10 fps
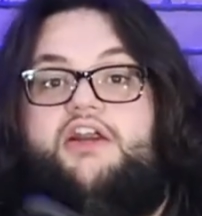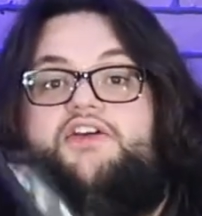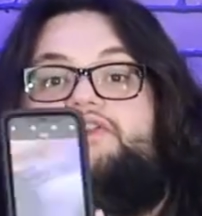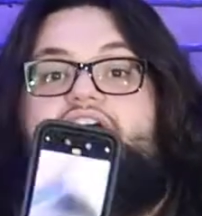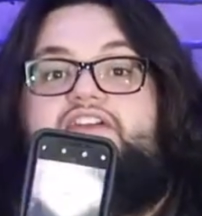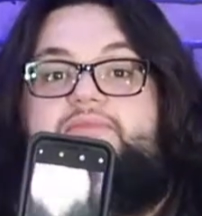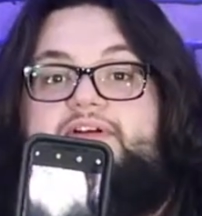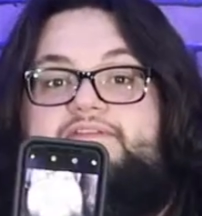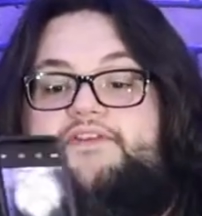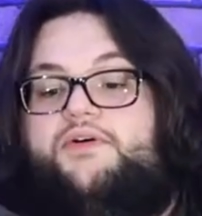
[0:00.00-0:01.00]
Also, I have
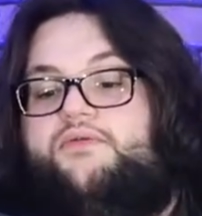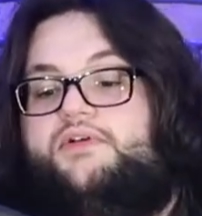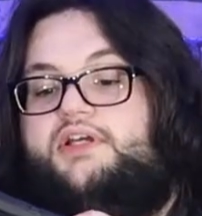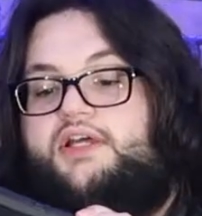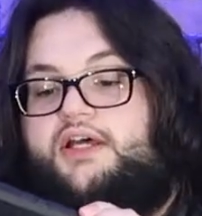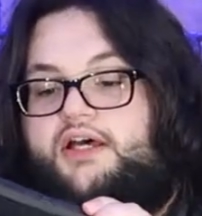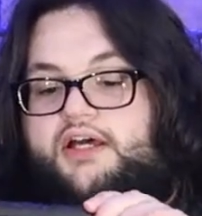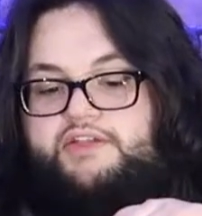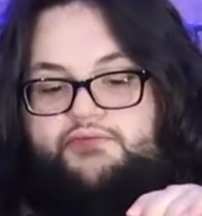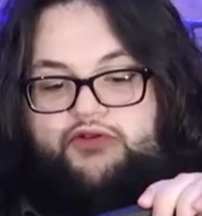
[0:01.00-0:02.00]
my phone. So
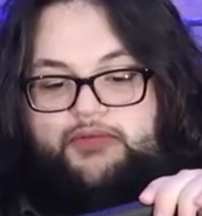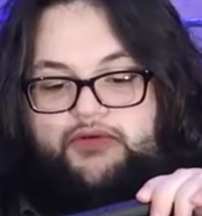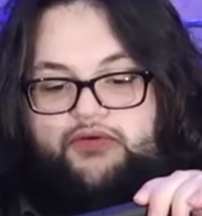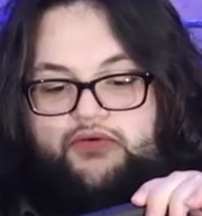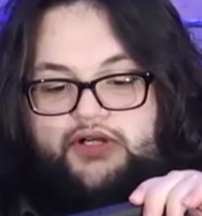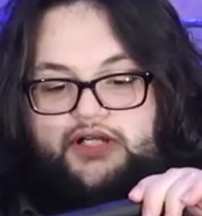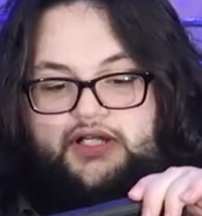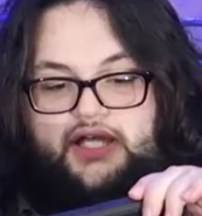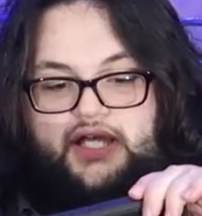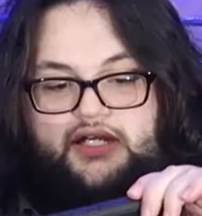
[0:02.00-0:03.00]
we're going to be
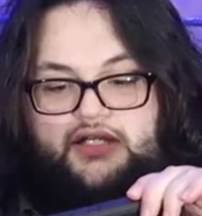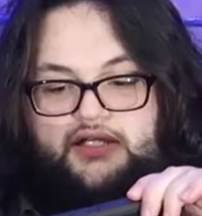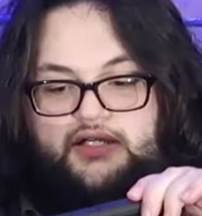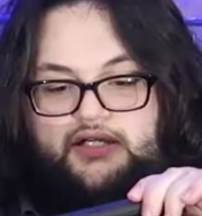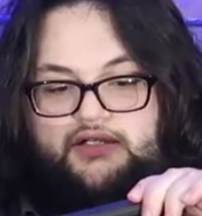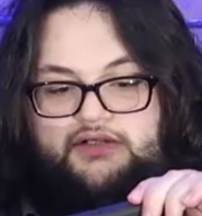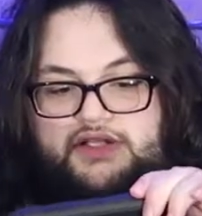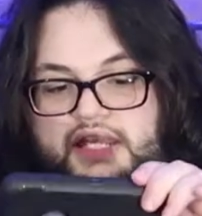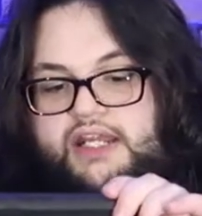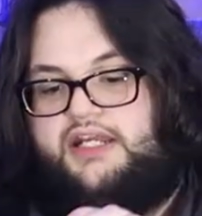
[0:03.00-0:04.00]
recording at
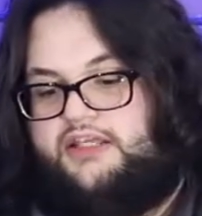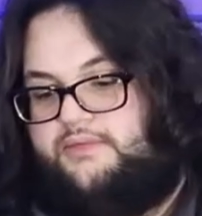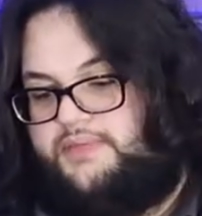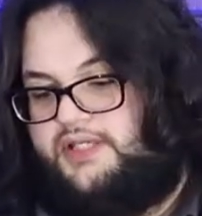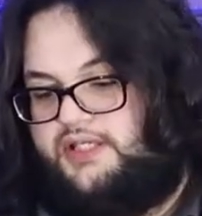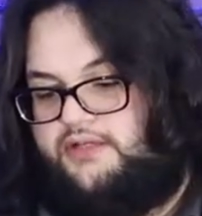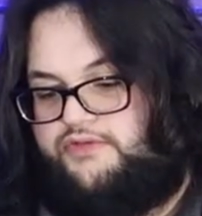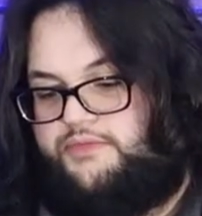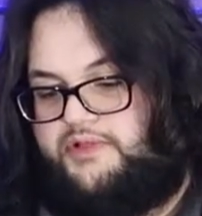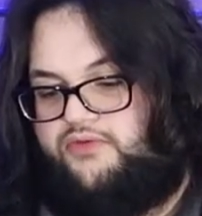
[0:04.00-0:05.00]
1080p,
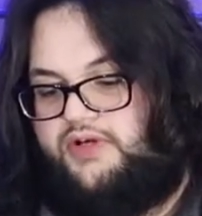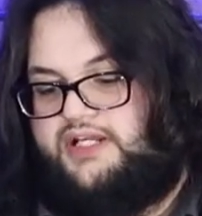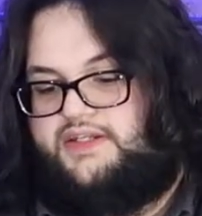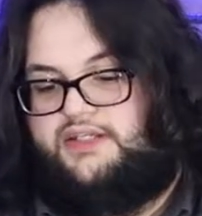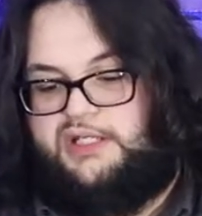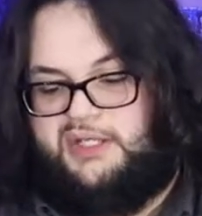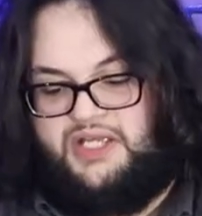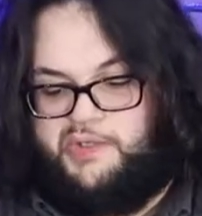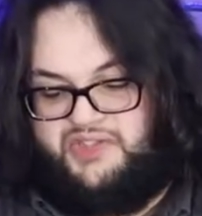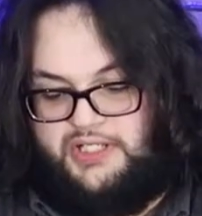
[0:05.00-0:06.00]
which would be great.
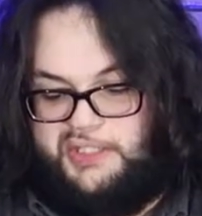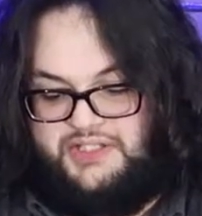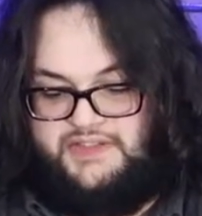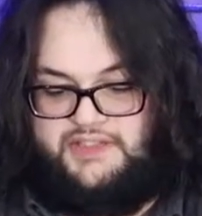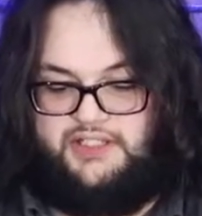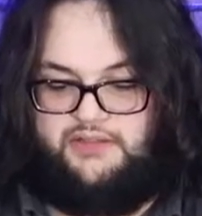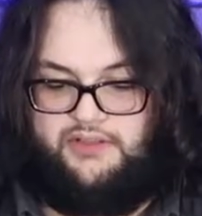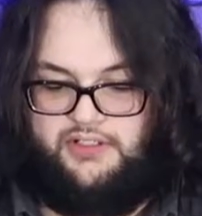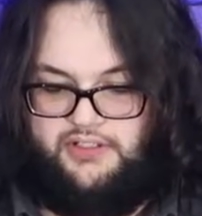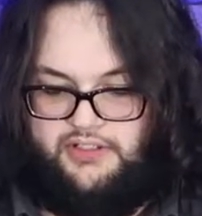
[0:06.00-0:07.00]
So I actually see,
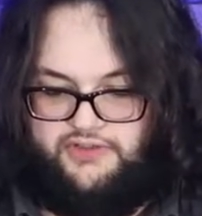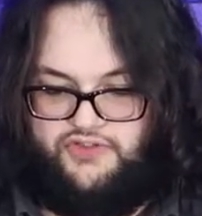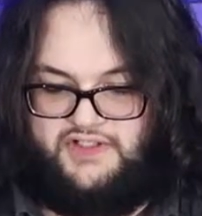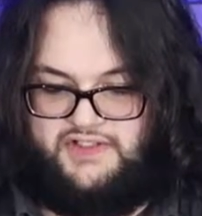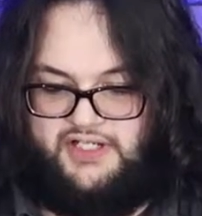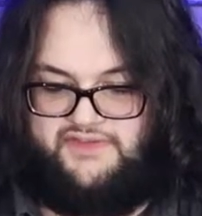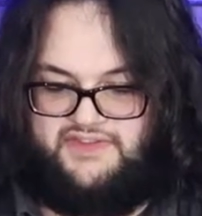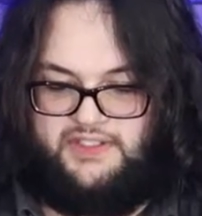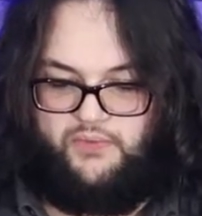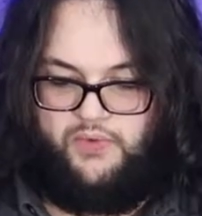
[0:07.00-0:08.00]
so you guys can kind of
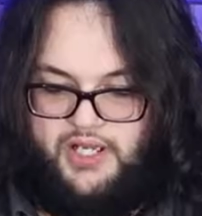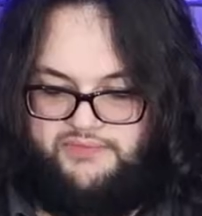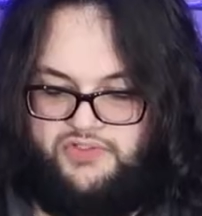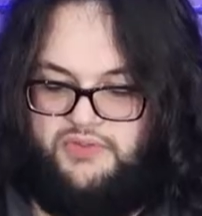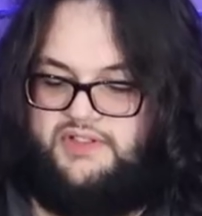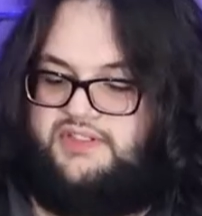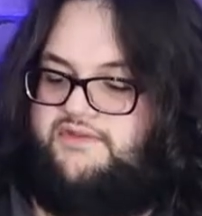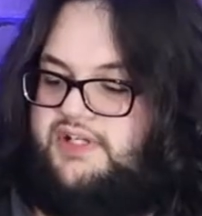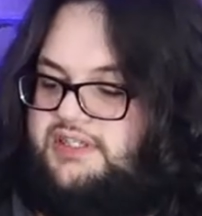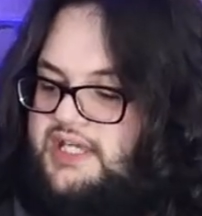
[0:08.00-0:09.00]
see I'm doing and
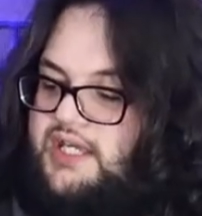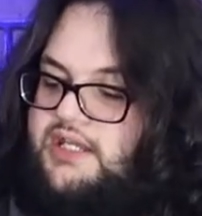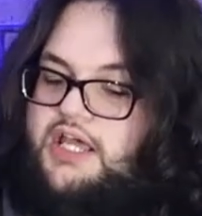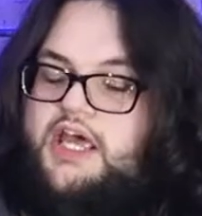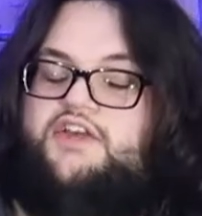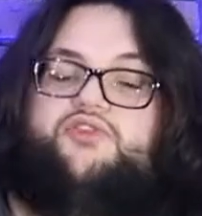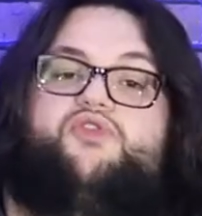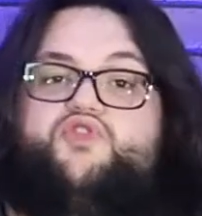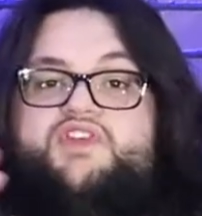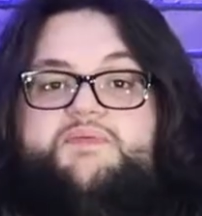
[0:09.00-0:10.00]
stuff like that. So
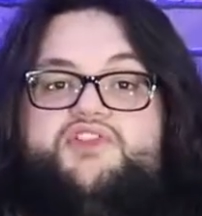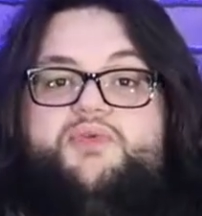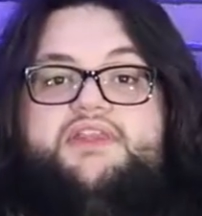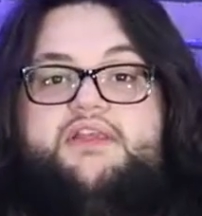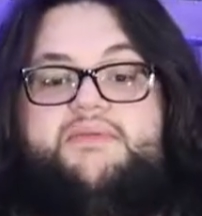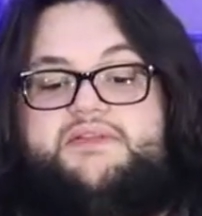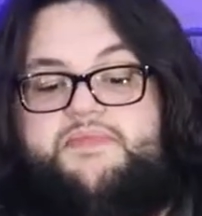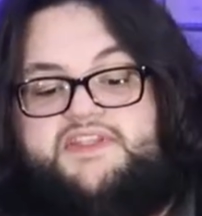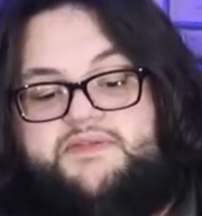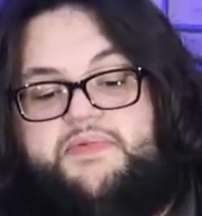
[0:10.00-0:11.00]
we'll switch between them as
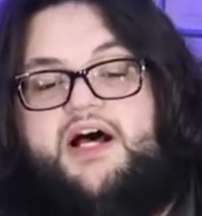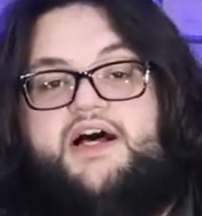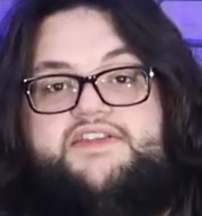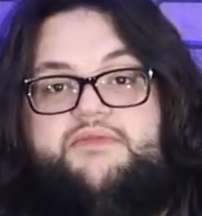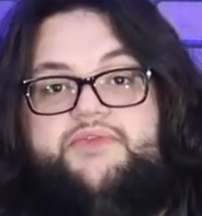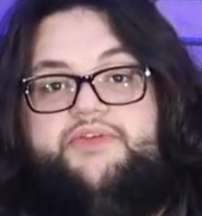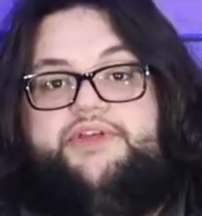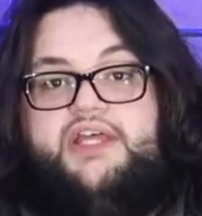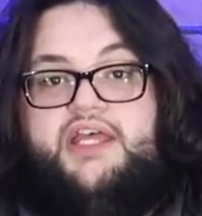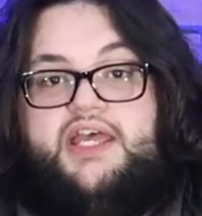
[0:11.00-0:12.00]
best as
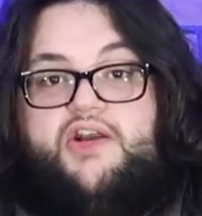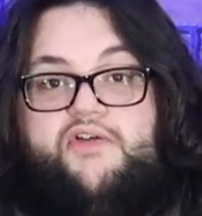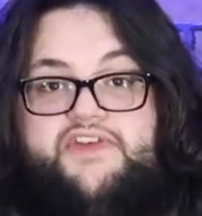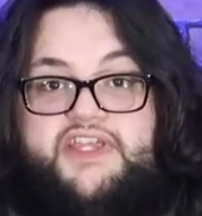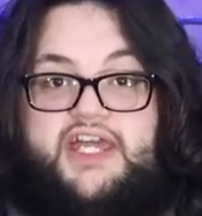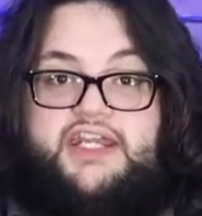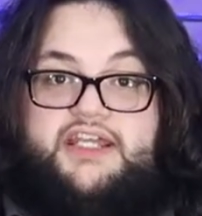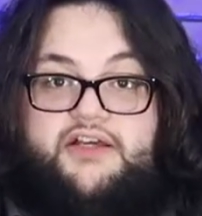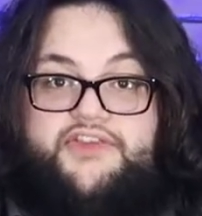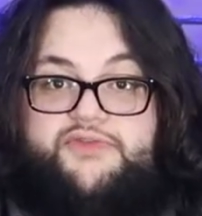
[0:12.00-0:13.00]
possible, and hopefully the
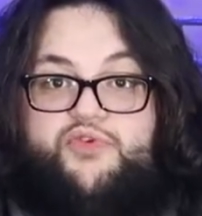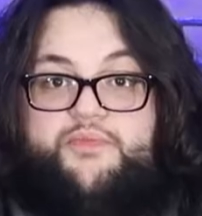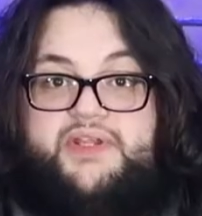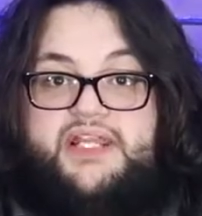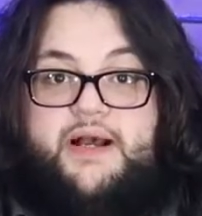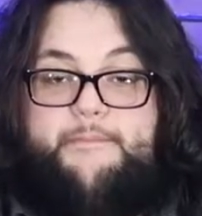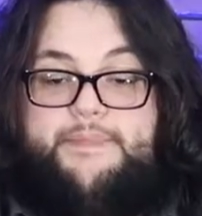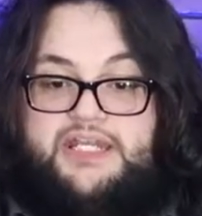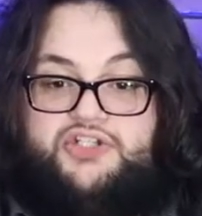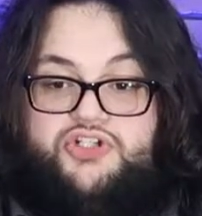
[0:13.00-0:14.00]
editing on this won't be a
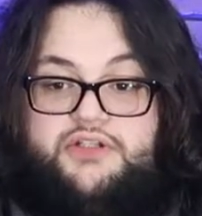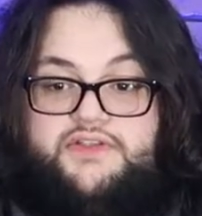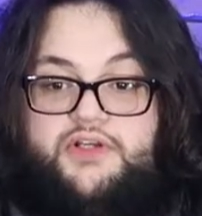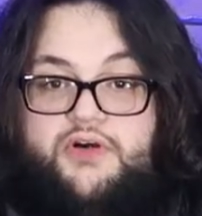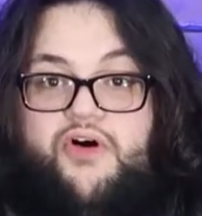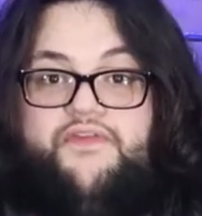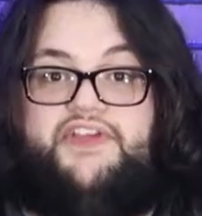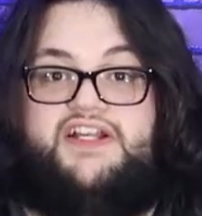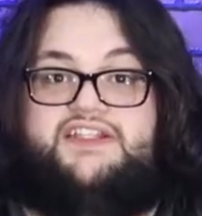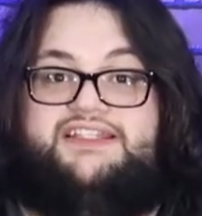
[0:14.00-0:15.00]
bitch. So
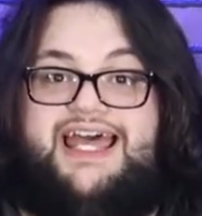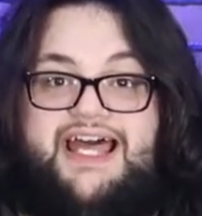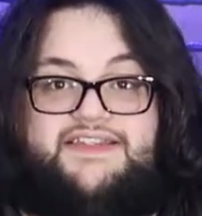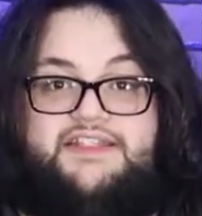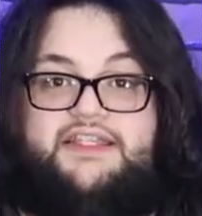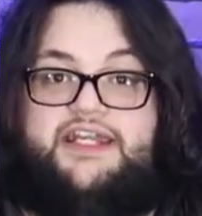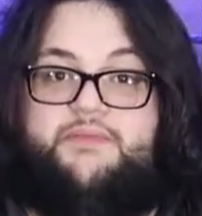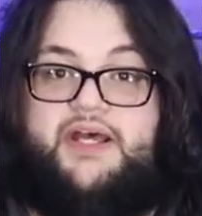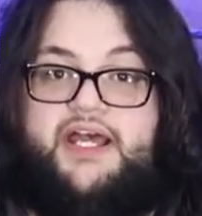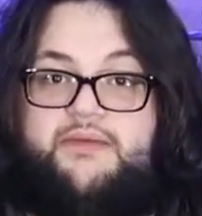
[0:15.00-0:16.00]
hopefully you guys like the accent
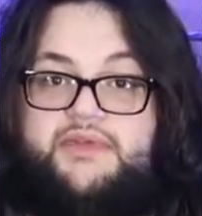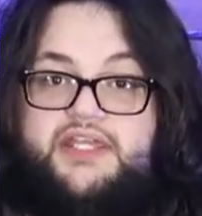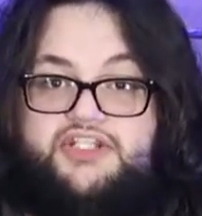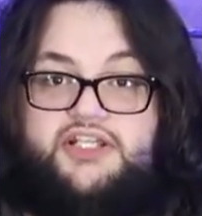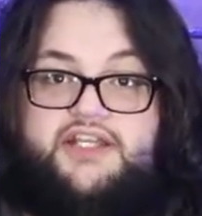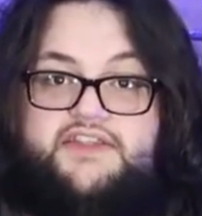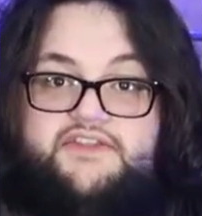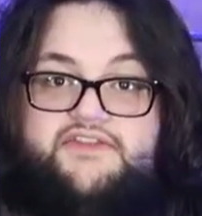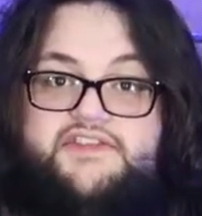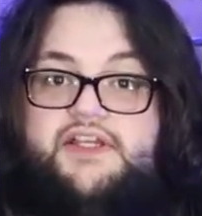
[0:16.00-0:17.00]
lighting behind me. I actually got
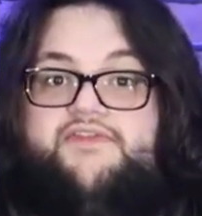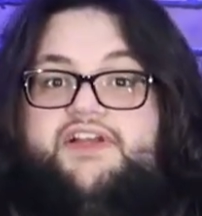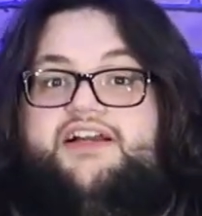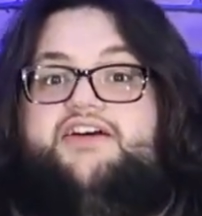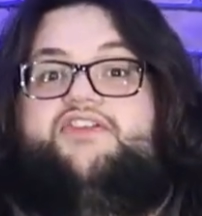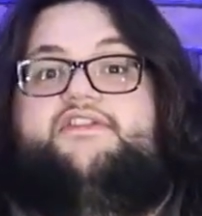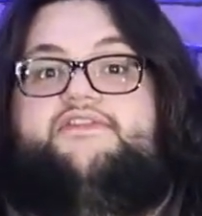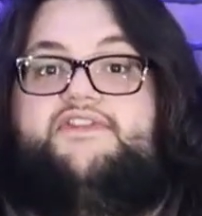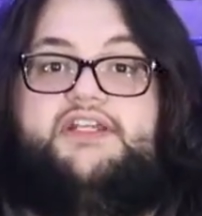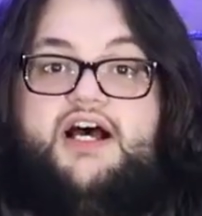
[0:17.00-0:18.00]
these on sale for like
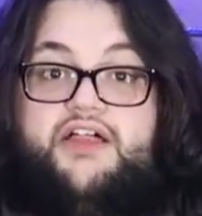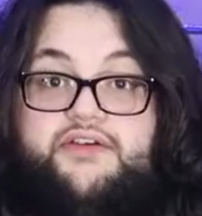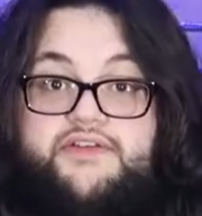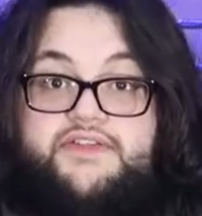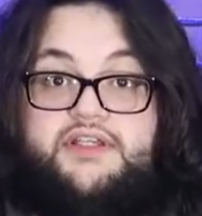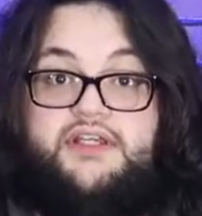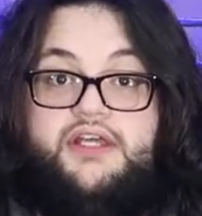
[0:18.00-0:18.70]
$150.